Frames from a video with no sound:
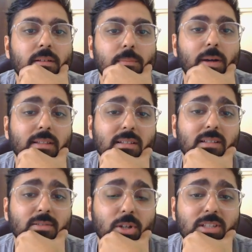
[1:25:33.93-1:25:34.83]
Python
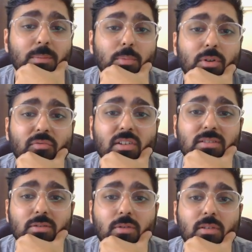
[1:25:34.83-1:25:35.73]
does not support
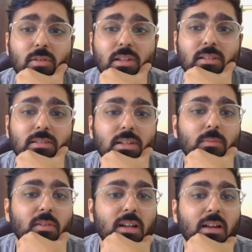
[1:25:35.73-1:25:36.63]
function overloading in the
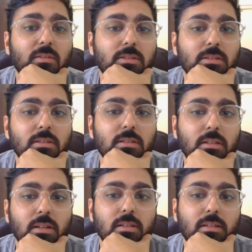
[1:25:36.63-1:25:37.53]
same way languages
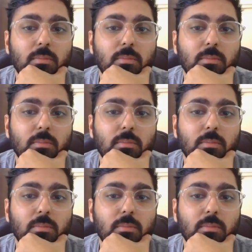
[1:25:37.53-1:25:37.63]
does.